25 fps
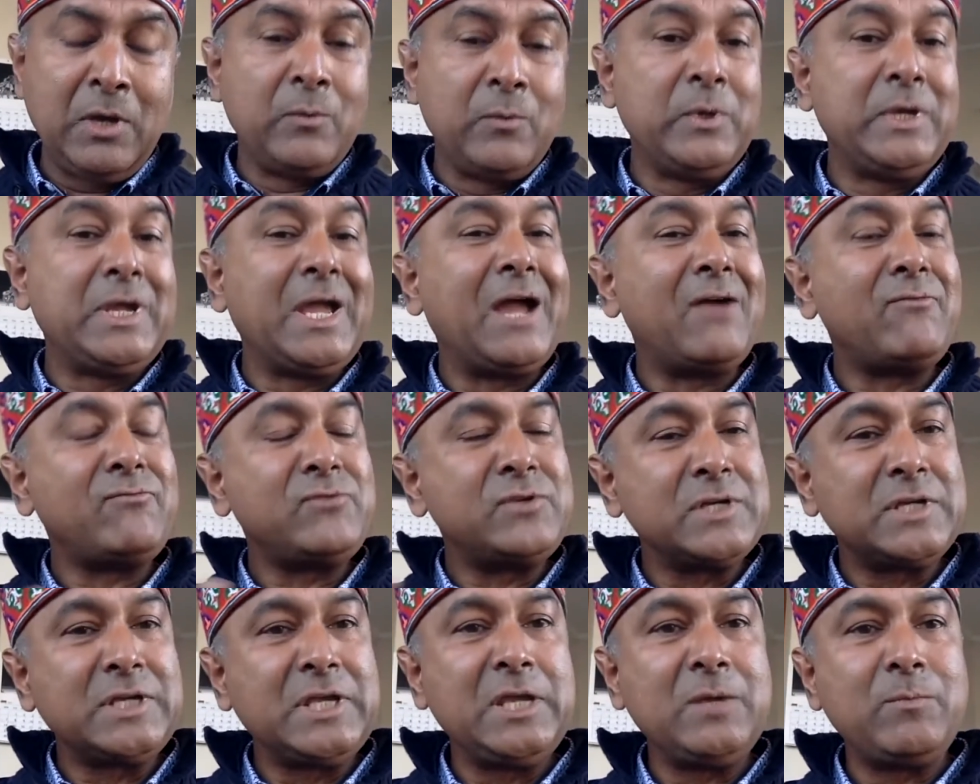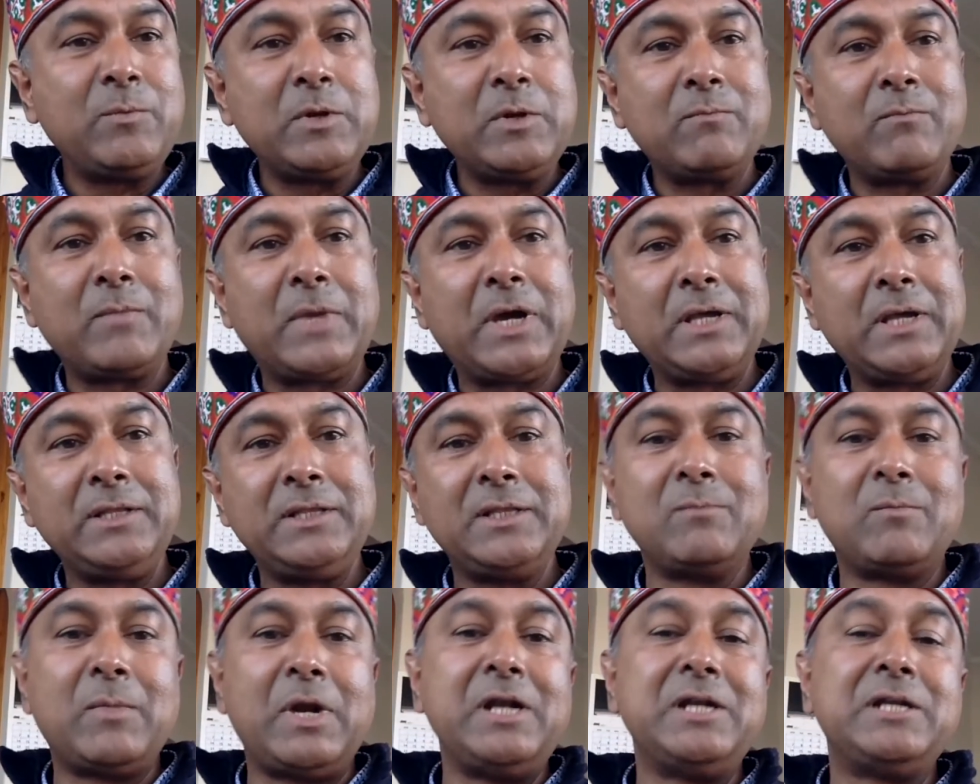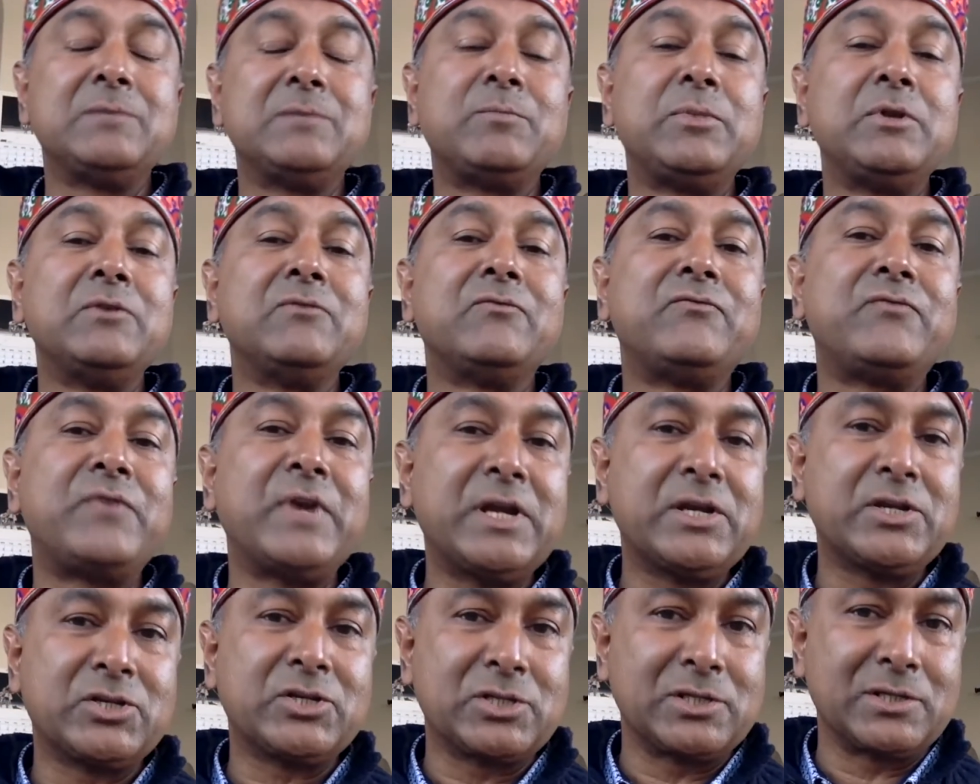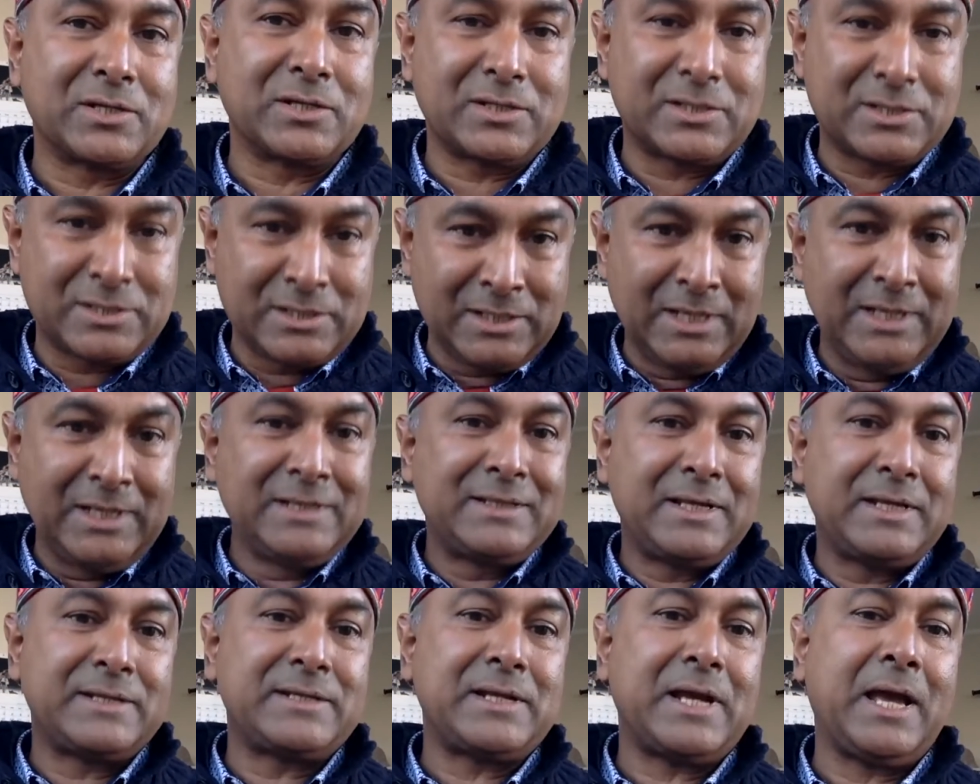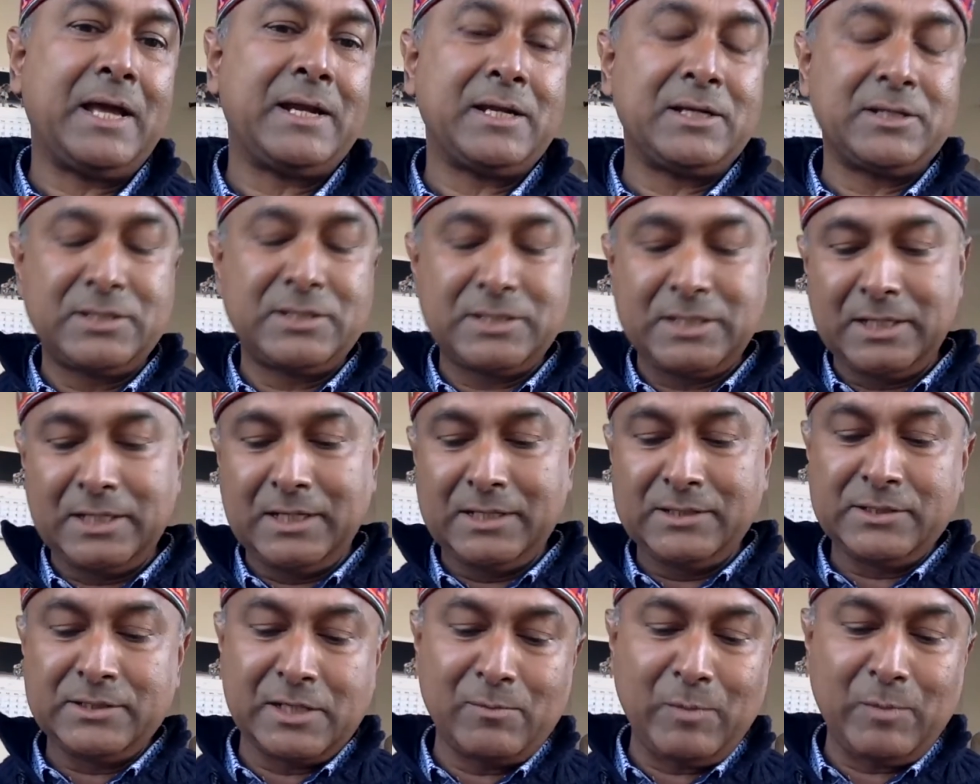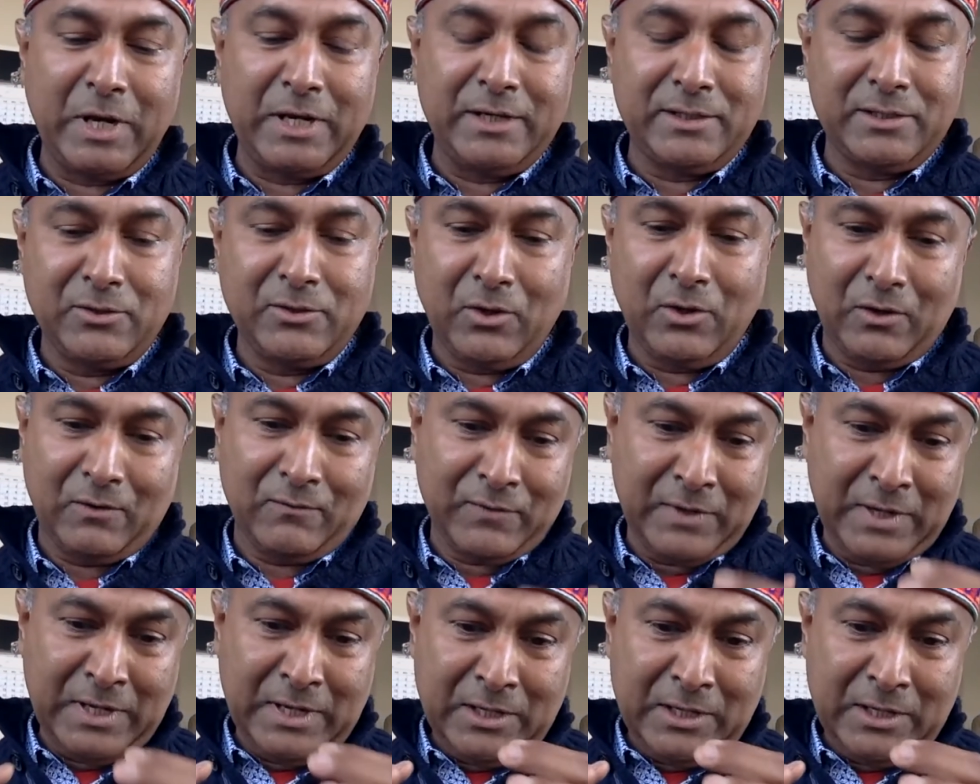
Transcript: We have to keep in mind the multiple frictions that Anna Singh is reminded of.